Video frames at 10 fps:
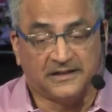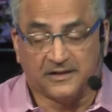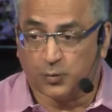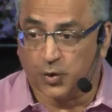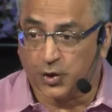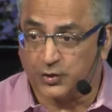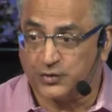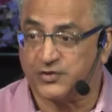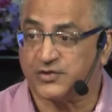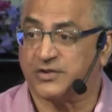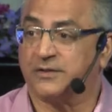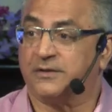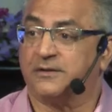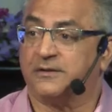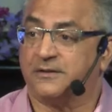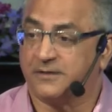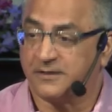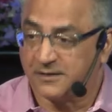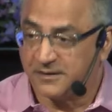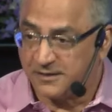Words,
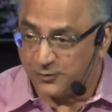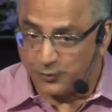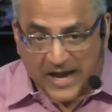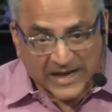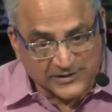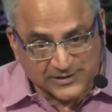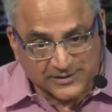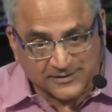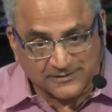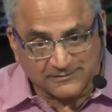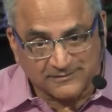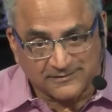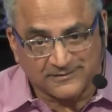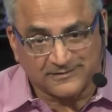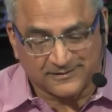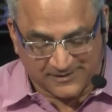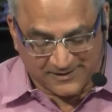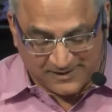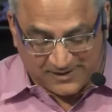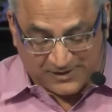rest
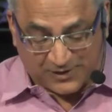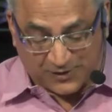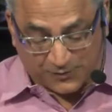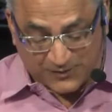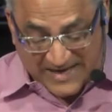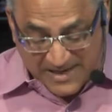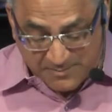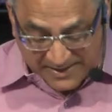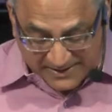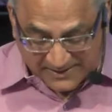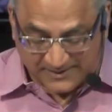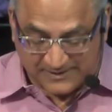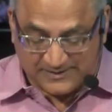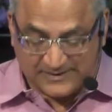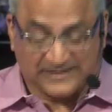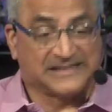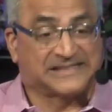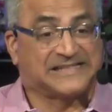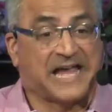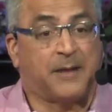you know, naming, and the
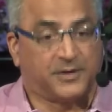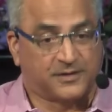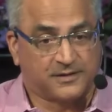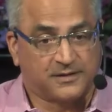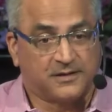Sabbath.